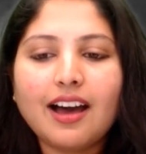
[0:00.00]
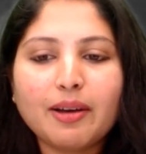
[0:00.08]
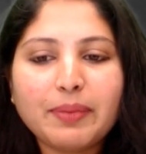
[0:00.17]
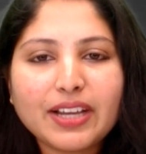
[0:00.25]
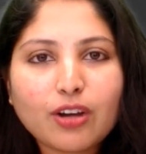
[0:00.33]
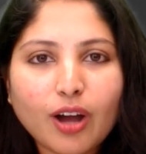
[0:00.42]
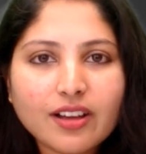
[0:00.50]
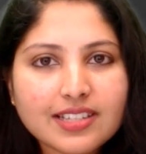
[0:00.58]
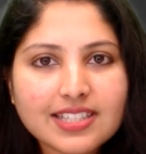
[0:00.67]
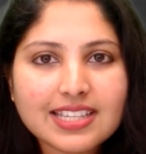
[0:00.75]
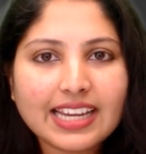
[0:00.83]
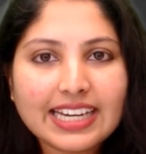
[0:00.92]

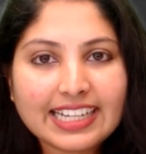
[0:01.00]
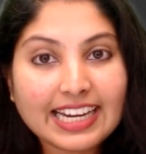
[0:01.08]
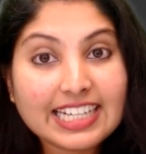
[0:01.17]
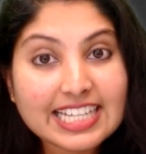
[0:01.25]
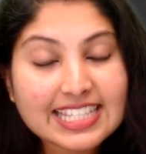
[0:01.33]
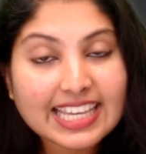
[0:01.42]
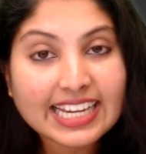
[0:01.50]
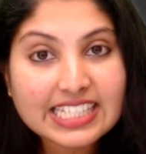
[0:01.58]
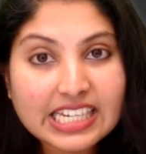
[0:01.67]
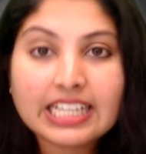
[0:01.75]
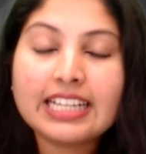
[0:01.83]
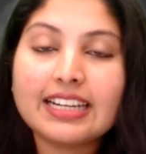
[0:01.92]
because it is
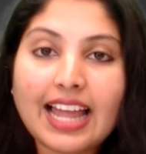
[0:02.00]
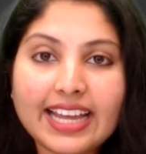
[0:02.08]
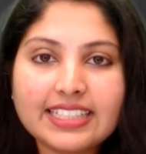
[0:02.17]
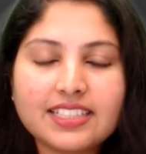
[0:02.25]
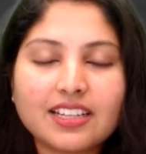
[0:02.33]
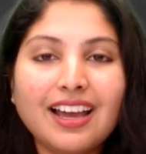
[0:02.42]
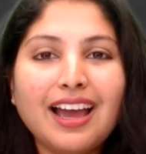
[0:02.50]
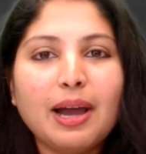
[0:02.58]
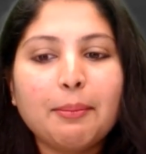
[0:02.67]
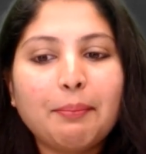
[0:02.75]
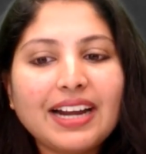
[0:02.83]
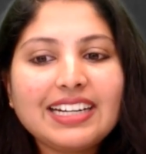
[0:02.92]
getting light,
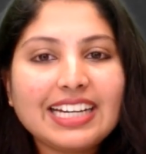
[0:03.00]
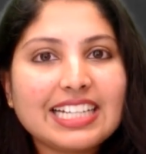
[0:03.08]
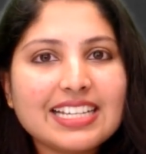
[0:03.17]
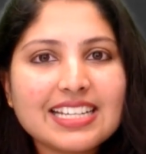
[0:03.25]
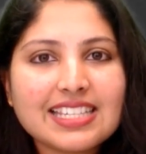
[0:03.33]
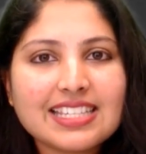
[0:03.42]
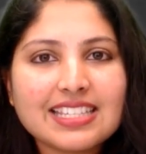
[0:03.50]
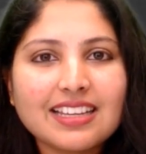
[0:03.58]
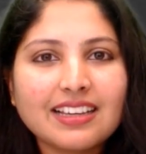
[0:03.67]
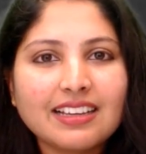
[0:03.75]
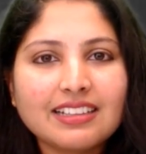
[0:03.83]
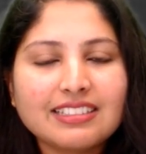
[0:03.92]
but it is
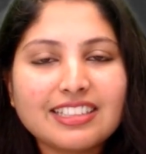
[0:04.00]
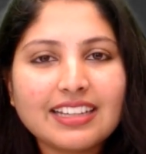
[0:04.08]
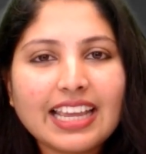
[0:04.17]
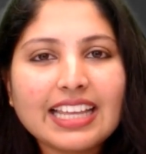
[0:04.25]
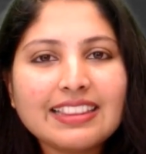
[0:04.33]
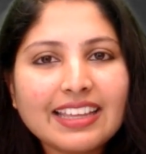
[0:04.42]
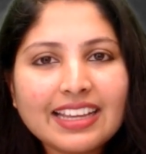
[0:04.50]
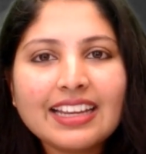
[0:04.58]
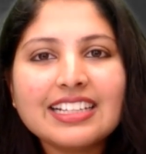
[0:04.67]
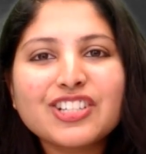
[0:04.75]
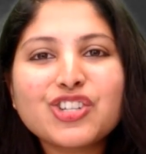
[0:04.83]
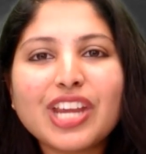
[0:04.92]
in the
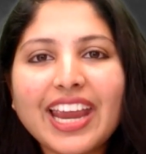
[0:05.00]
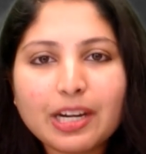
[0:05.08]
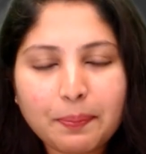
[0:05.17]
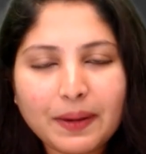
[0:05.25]
shade